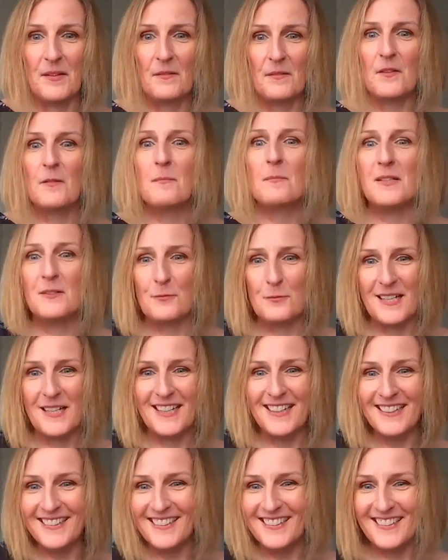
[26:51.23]
the
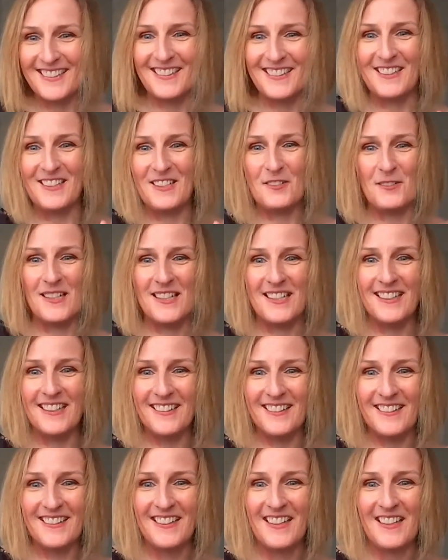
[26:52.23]
Midwest in the
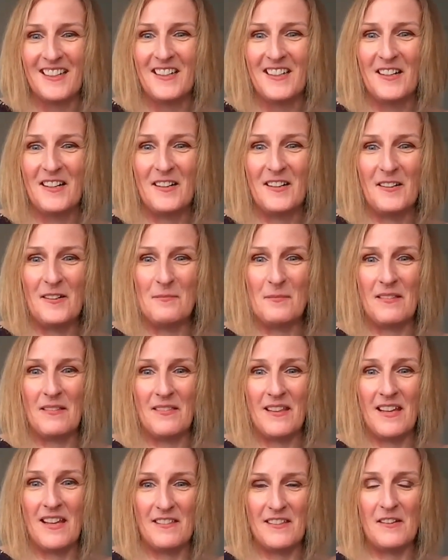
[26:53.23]
US,
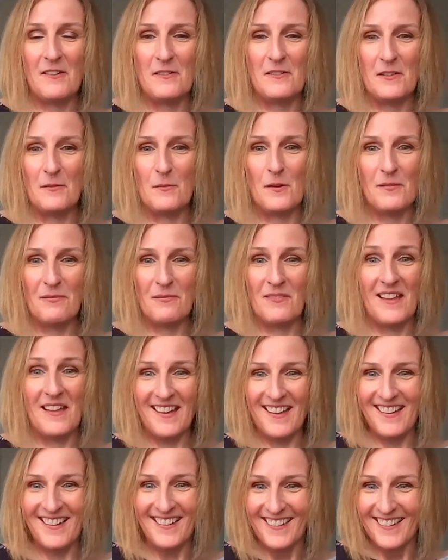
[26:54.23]
and they're the only one
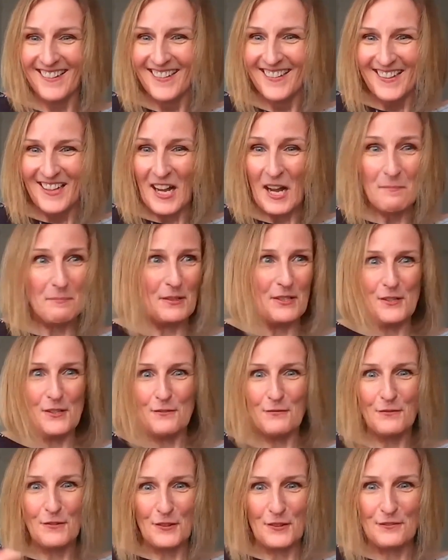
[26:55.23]
there, but
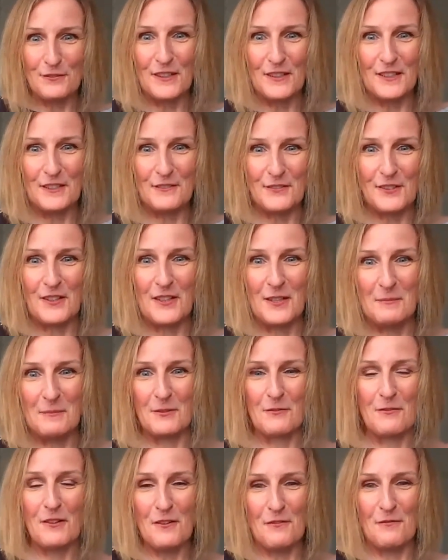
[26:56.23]
you've got a 5
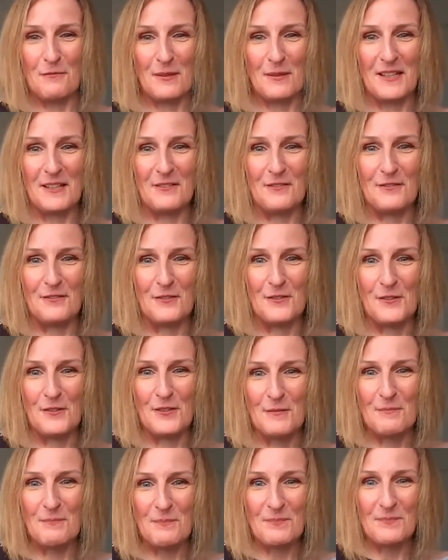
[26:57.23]
times growth plan for
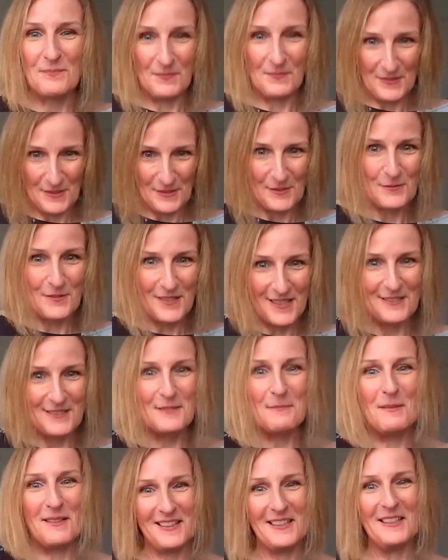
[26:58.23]
them, you need
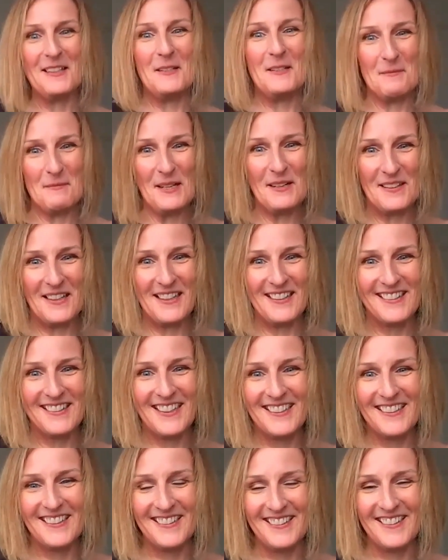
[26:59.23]
to be thinking about that
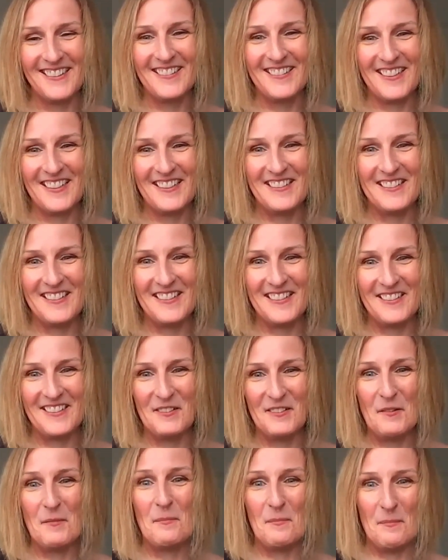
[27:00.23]
talent
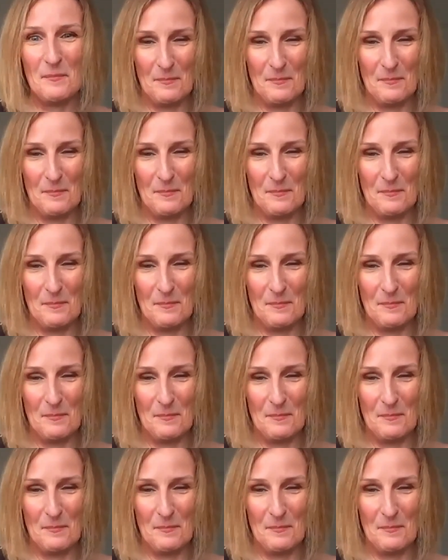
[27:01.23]
agenda